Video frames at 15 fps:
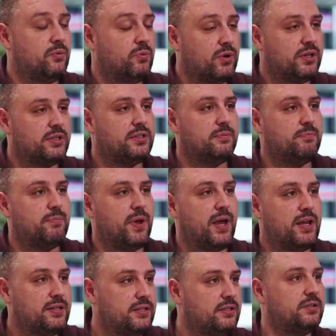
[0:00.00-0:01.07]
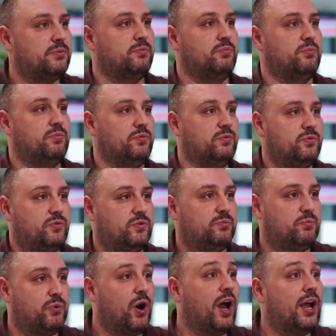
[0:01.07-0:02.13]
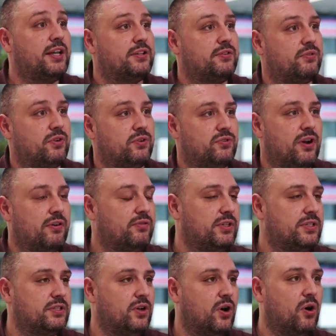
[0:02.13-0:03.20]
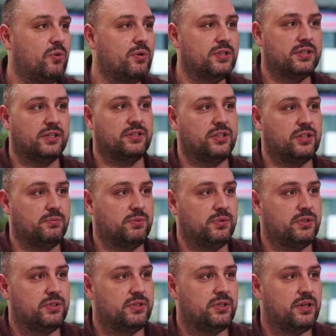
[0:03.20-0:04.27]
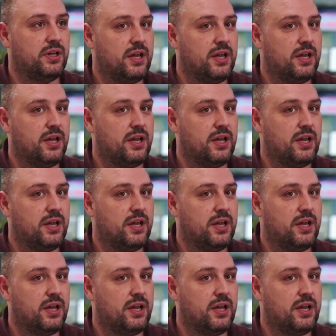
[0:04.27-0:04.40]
What is the best price for a travel? Isn't always the cheapest.